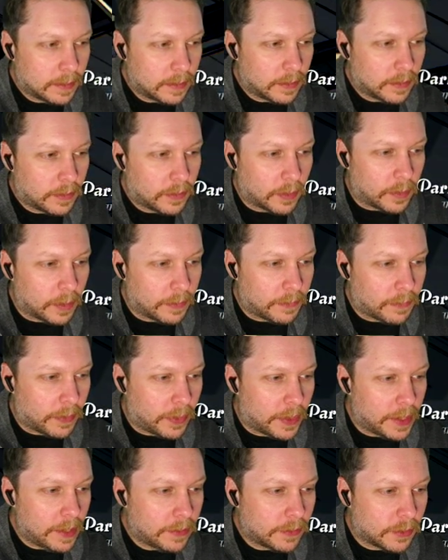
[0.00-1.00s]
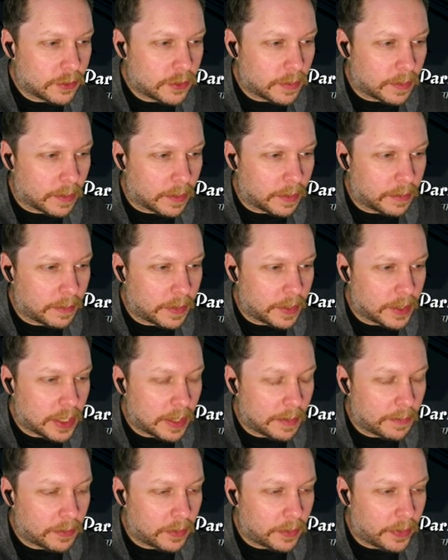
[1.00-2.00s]
So if these are true, the
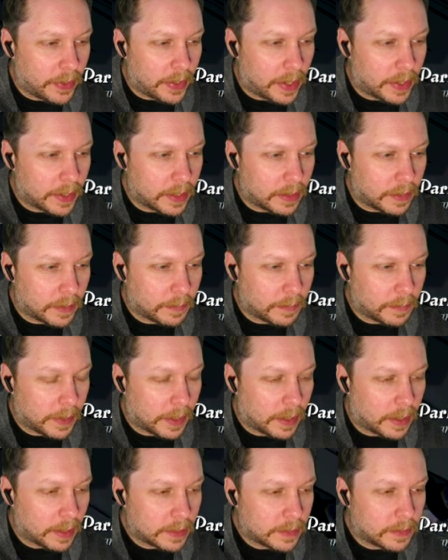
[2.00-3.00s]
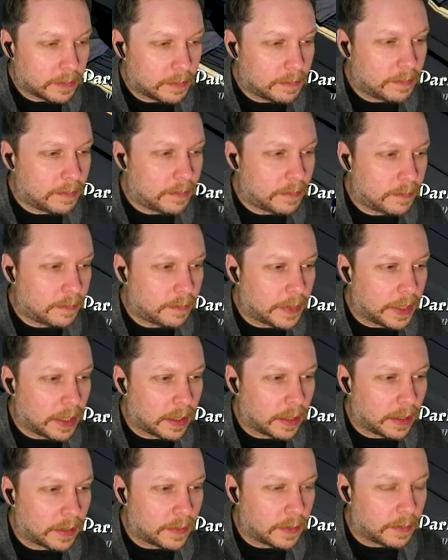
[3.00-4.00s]
gems are not in this box, meaning
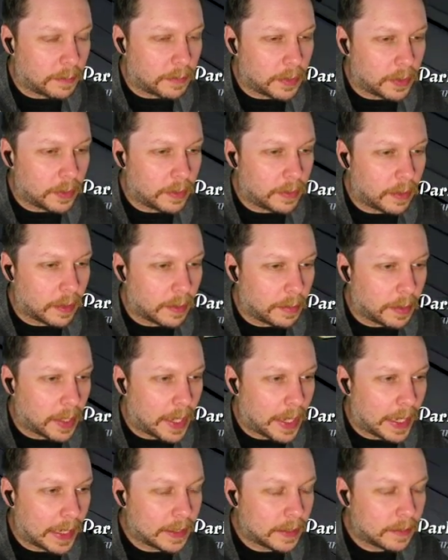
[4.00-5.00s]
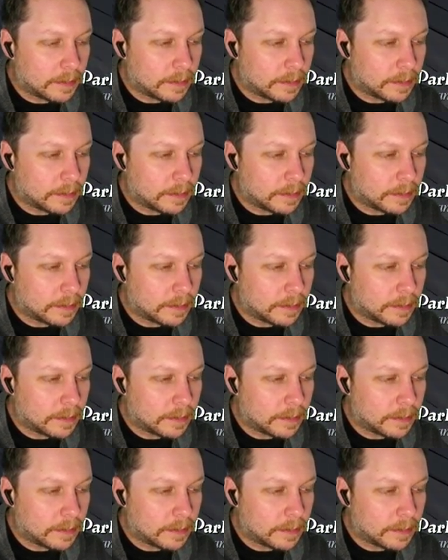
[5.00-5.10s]
it's in blue or black.